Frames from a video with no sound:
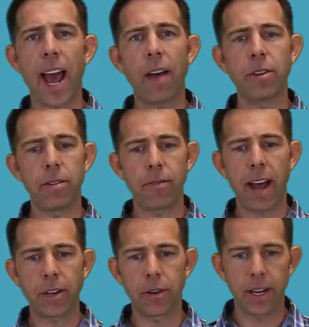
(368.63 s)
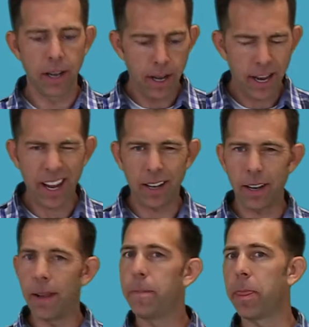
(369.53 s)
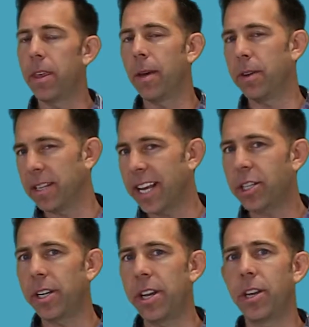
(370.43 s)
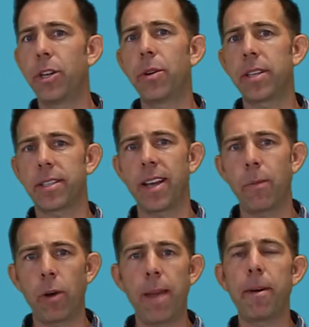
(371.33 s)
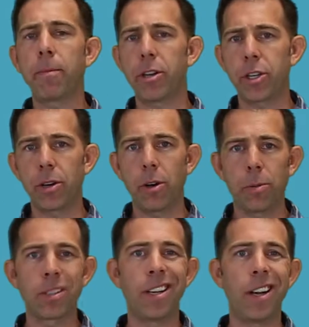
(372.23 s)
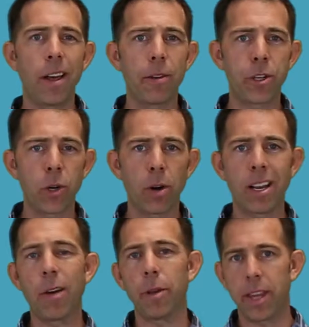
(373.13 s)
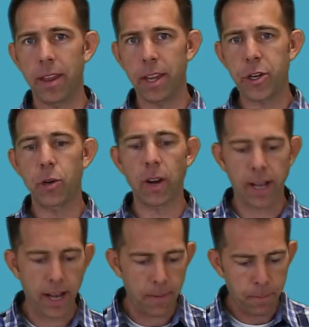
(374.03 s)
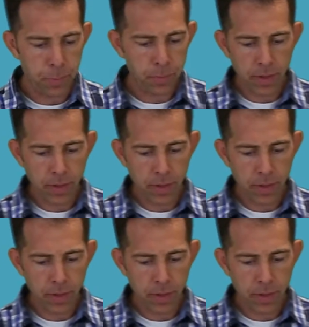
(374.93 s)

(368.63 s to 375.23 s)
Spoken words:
after you factor it. And I mean, essentially you could do it the same way, but I'm going to show you almost another shortcut within this shortcut.